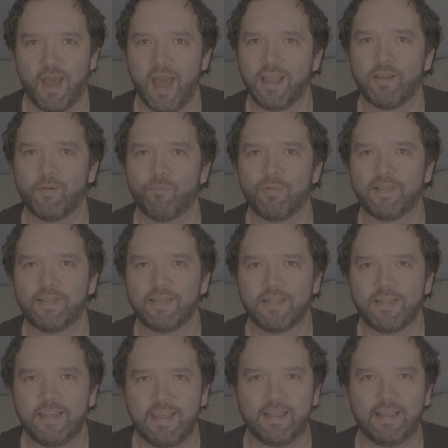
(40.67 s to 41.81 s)
I
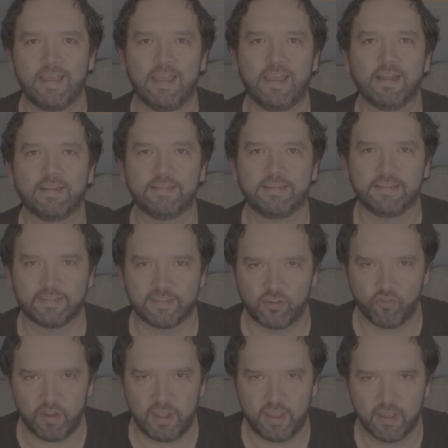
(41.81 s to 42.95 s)
completely
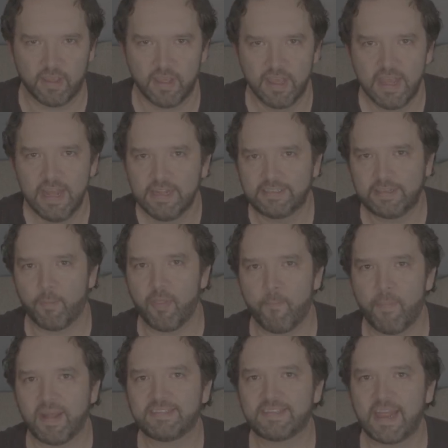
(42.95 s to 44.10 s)
disagree. Some of the
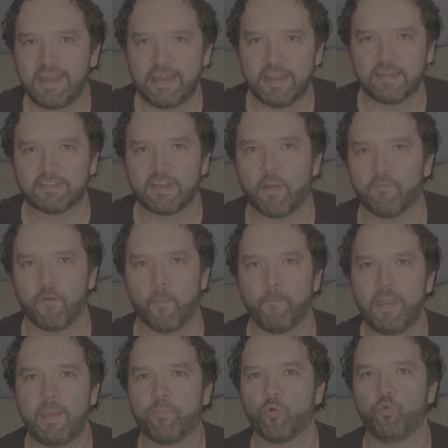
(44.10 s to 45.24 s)
best ideas come from
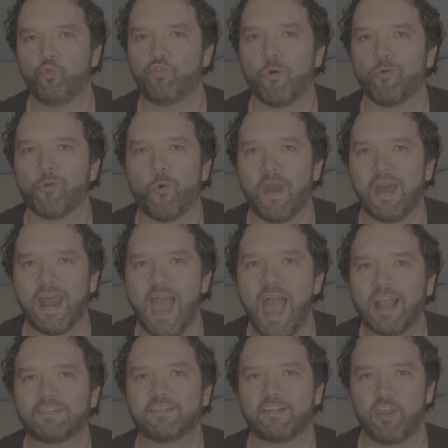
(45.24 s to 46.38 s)
people who don't know how to
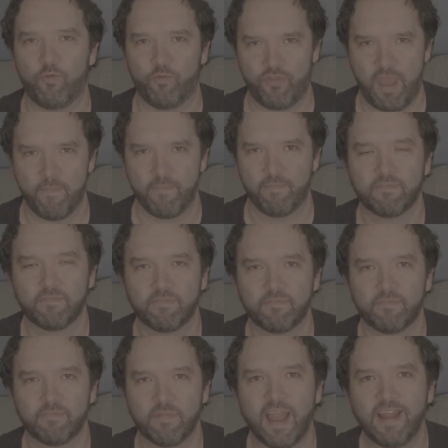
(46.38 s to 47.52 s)
execute them.
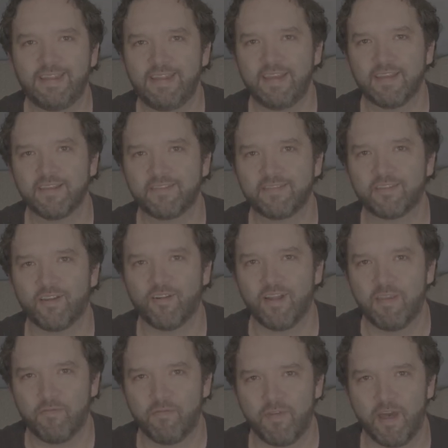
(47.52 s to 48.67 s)
Ideas are
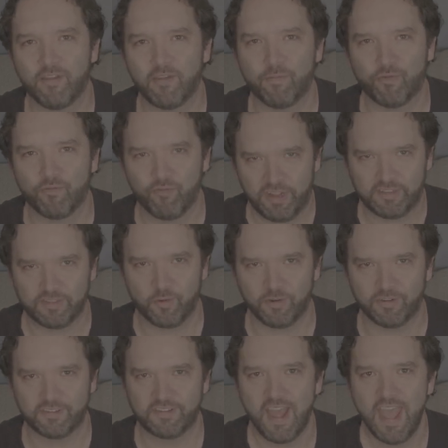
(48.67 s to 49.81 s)
a valuable
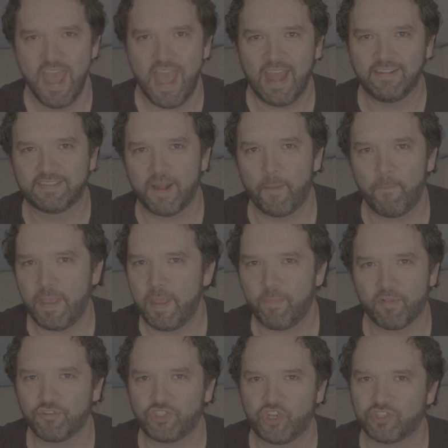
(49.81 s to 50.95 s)
resource, and some
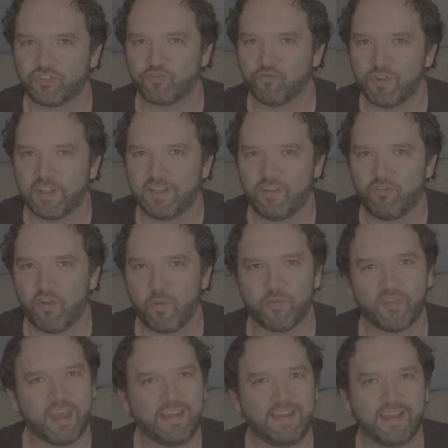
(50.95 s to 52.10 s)
people are just really great
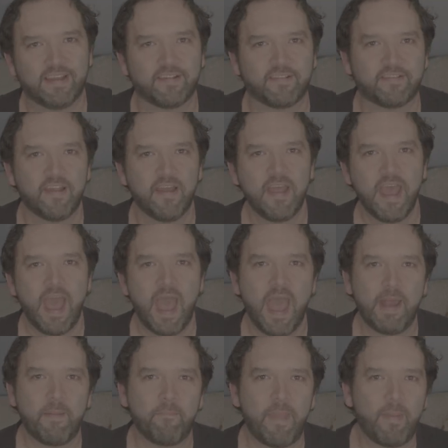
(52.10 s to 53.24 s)
with ideas,
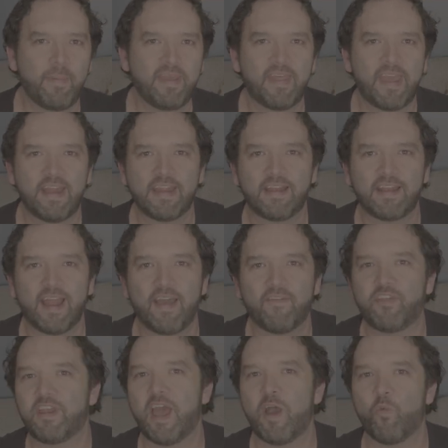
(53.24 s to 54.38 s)
and maybe they didn't have
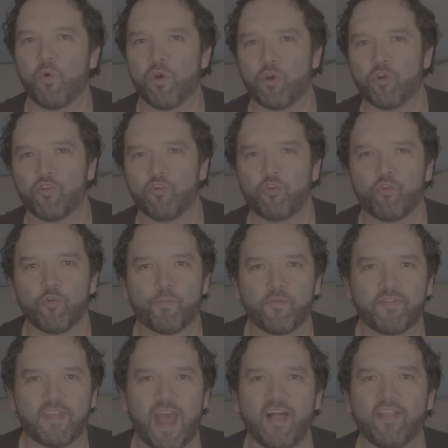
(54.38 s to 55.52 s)
the network or the group of
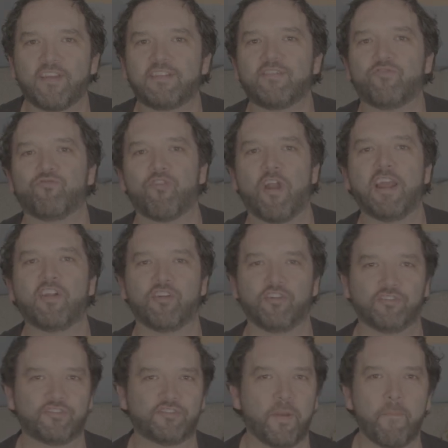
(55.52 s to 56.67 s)
talented
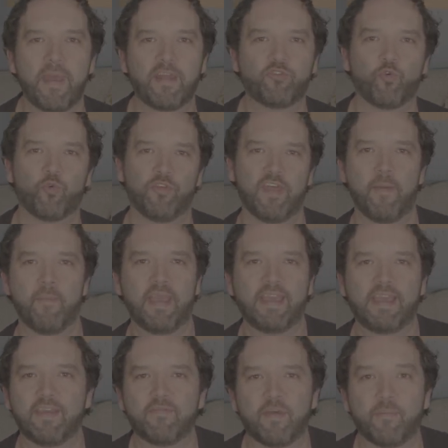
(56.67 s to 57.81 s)
writers to mentor them and
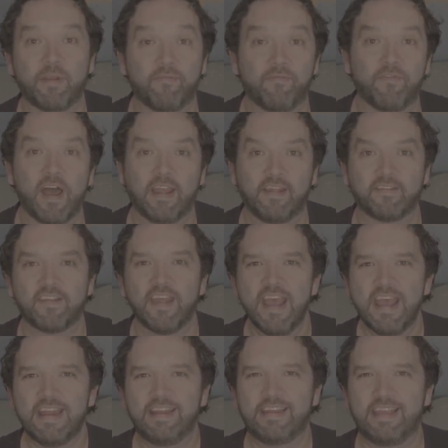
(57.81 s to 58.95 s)
give them advice
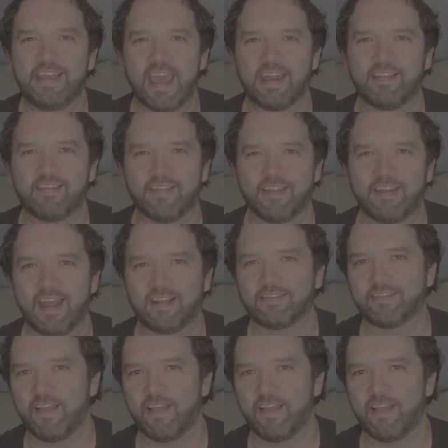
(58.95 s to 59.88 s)
to get it to the next